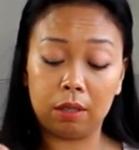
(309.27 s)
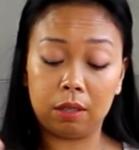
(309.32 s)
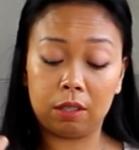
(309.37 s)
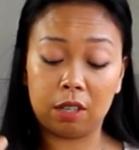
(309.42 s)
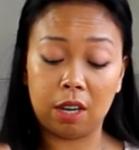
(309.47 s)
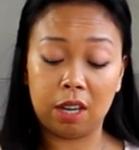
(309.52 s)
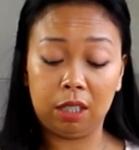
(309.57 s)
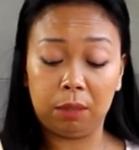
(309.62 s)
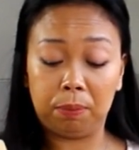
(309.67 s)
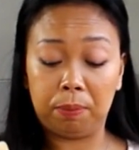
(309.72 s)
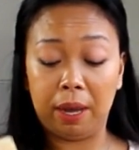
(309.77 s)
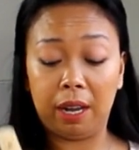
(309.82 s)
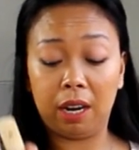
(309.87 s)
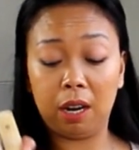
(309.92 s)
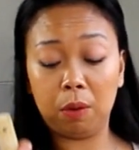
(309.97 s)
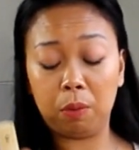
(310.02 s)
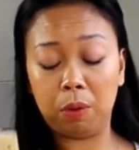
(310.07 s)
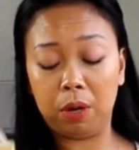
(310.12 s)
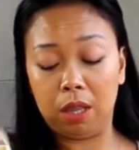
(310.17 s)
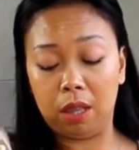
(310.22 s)
tastes
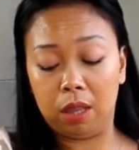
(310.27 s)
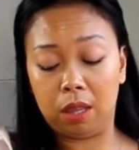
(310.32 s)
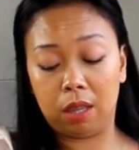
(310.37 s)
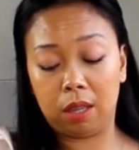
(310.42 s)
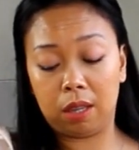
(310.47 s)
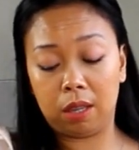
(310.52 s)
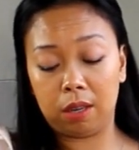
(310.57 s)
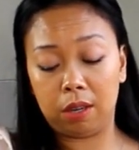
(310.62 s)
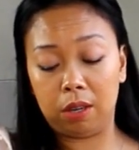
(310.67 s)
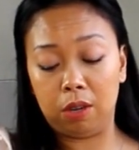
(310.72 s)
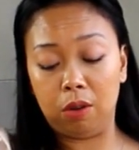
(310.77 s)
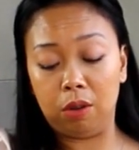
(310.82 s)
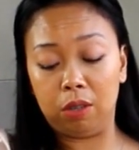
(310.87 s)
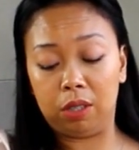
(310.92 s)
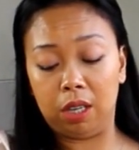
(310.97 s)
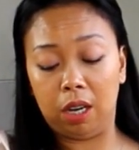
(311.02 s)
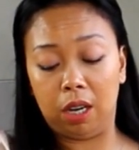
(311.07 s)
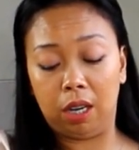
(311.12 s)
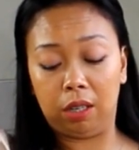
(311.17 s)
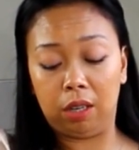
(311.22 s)
better with
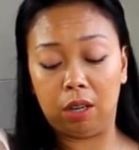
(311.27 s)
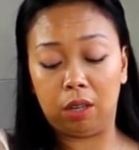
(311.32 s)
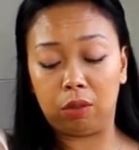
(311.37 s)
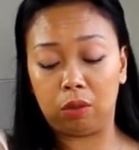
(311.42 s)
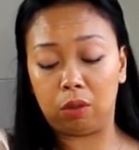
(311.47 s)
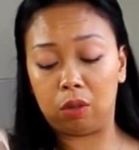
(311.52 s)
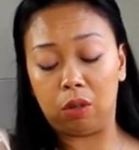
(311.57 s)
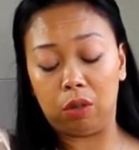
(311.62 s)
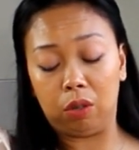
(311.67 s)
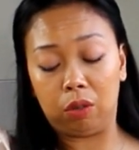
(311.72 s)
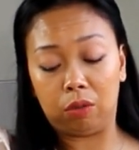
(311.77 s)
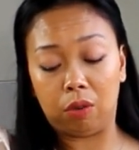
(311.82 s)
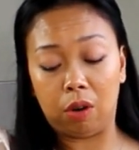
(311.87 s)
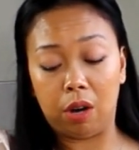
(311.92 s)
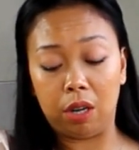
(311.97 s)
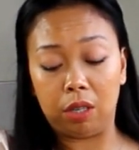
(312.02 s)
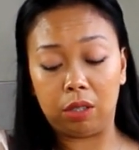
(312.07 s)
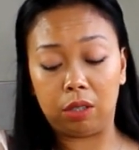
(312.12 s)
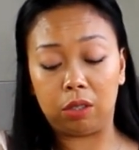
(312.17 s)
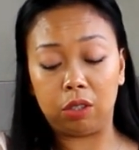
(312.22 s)
using cooked
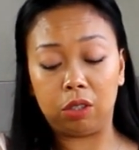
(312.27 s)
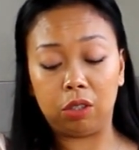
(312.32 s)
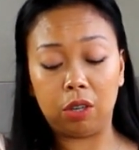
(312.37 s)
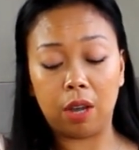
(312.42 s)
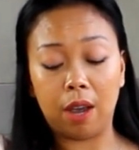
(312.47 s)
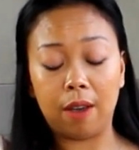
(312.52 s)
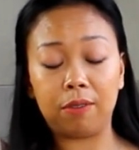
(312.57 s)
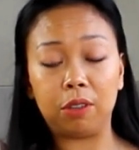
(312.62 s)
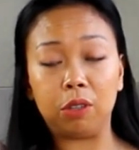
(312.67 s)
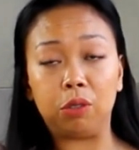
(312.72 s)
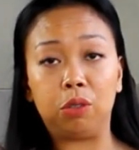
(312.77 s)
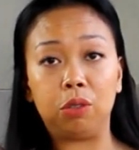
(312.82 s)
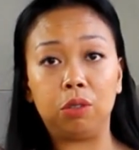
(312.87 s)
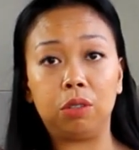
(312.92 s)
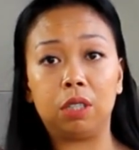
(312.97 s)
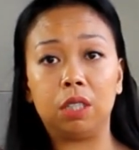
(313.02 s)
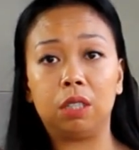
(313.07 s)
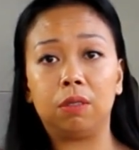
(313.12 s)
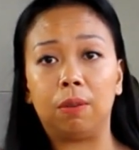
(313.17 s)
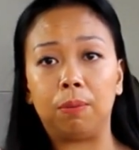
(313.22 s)
rice because you have the
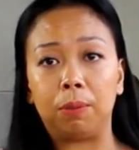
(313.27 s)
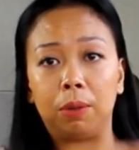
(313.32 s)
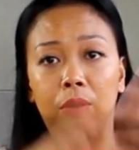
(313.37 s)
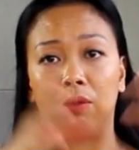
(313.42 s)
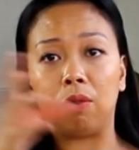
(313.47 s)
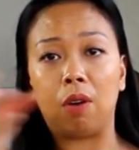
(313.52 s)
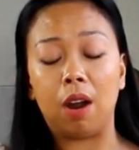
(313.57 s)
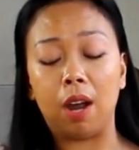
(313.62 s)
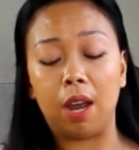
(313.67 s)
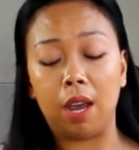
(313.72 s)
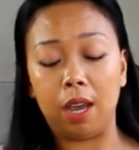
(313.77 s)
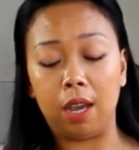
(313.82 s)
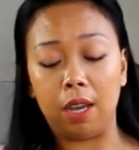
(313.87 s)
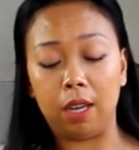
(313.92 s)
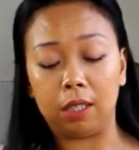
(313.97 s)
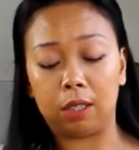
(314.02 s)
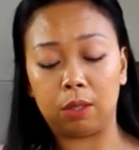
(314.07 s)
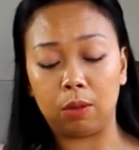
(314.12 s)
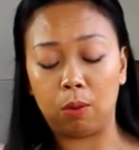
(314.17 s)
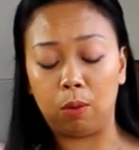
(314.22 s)
juices from the
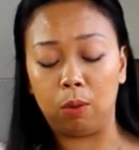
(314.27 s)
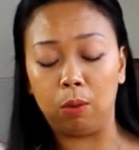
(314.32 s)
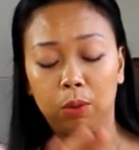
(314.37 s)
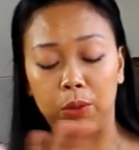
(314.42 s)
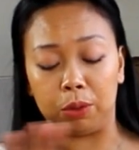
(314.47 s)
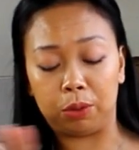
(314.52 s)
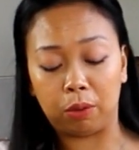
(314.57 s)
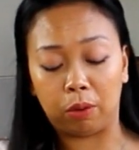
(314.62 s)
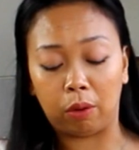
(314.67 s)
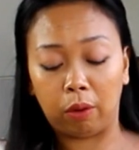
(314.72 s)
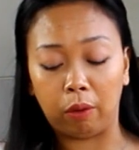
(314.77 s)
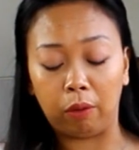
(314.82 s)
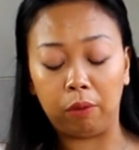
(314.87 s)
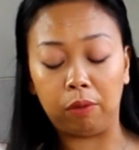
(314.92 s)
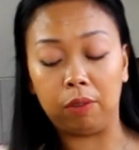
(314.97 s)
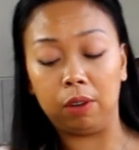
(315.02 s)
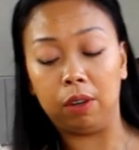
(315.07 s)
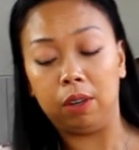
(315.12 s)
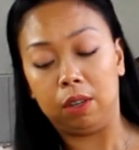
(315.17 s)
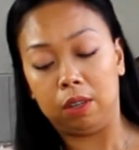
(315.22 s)
rice all sort of,
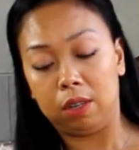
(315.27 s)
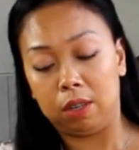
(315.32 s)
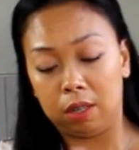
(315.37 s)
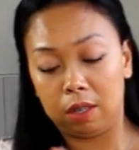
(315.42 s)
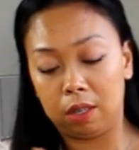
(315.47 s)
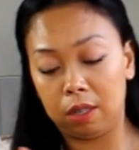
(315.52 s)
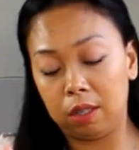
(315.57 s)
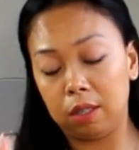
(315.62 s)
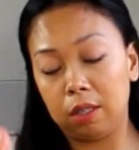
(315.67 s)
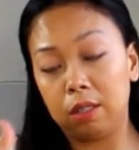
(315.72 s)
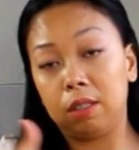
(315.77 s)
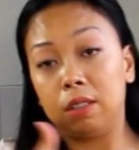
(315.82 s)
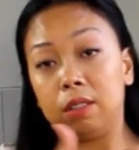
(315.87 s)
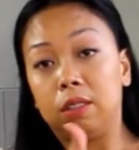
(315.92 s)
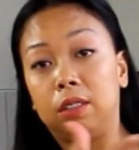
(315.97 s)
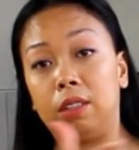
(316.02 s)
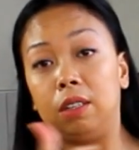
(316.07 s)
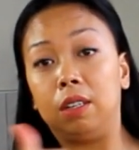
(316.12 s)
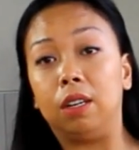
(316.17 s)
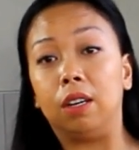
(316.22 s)

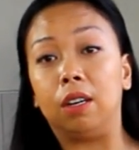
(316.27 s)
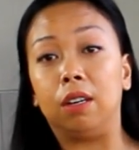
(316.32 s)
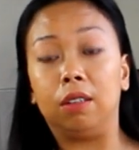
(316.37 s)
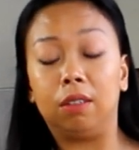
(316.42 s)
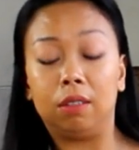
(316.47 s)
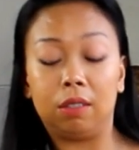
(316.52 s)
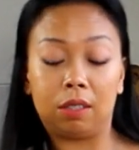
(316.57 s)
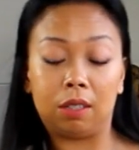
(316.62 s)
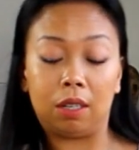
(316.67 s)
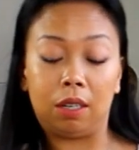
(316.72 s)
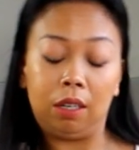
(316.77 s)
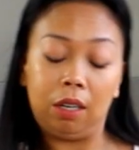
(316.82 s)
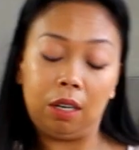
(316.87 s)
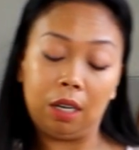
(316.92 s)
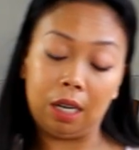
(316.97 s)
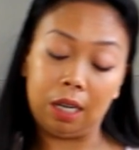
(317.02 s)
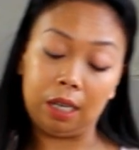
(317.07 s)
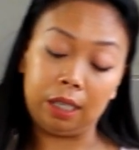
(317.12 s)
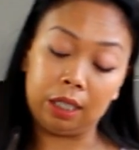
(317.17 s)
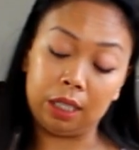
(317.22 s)
you know,
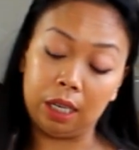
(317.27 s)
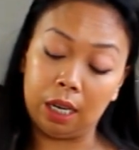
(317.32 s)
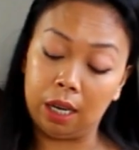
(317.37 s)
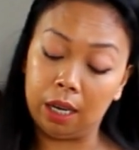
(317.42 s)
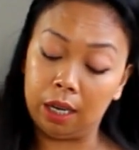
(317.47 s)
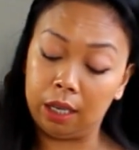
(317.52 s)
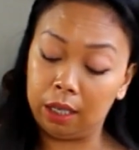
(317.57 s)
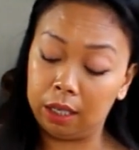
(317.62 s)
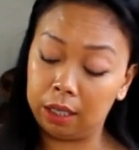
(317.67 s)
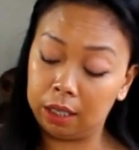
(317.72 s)
circulating.